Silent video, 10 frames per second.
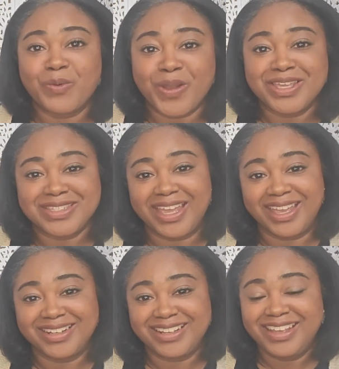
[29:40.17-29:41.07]
toys
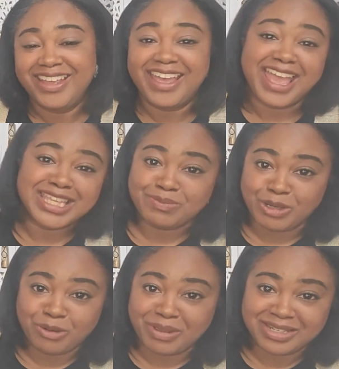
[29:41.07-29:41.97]
and
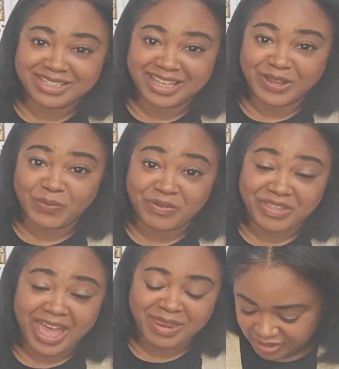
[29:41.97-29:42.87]
experimenting with
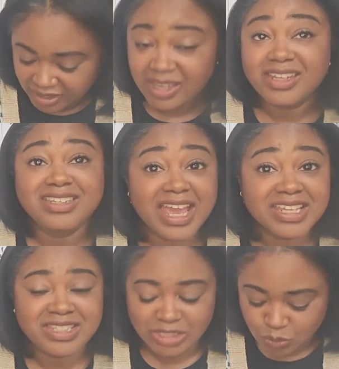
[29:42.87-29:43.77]
that.
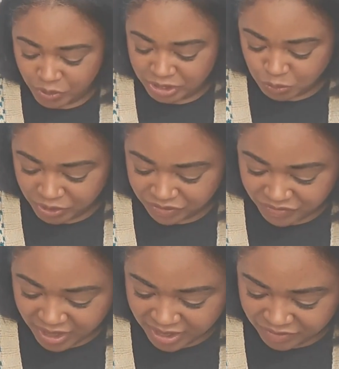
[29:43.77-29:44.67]
Next in
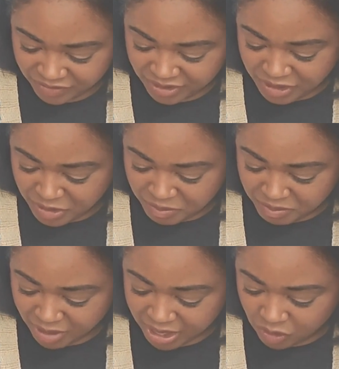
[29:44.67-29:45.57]
2025,
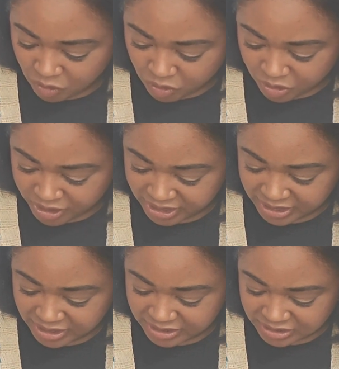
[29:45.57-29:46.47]
my goal
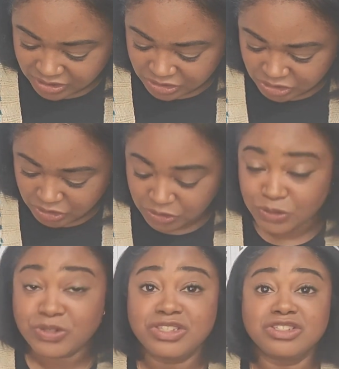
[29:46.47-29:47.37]
is
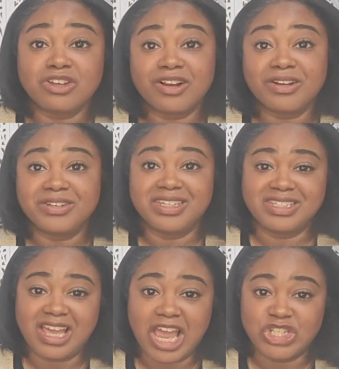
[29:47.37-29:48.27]
to start
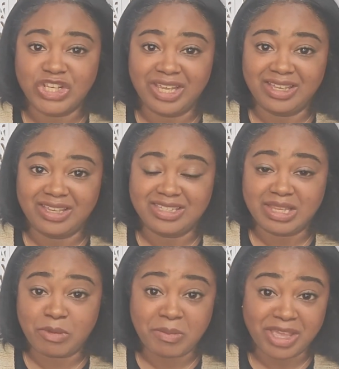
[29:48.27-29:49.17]
destashing
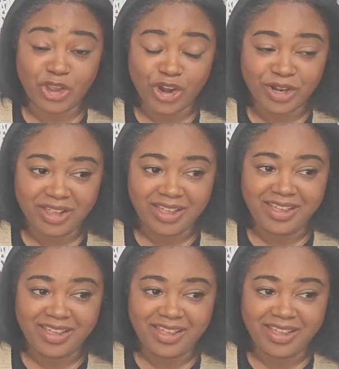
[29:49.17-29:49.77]
some of my yarn.